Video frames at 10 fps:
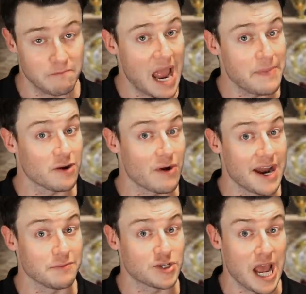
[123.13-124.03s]
Maybe a
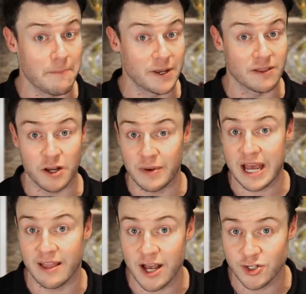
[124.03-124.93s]
random champion like we
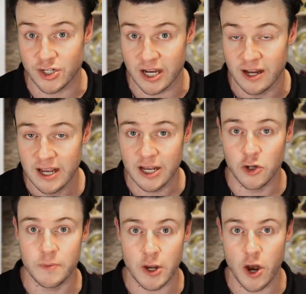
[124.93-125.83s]
had last year in
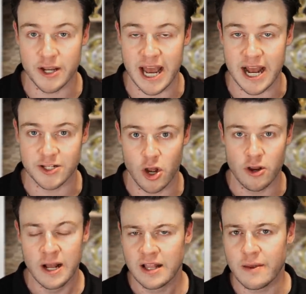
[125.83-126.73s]
Hubert Hurkacz. So
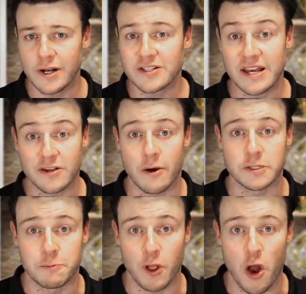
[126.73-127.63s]
let me know down in the
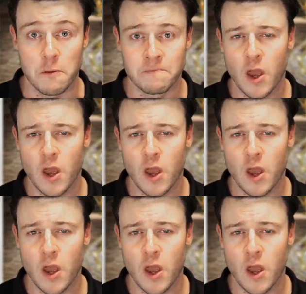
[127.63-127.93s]
comments below.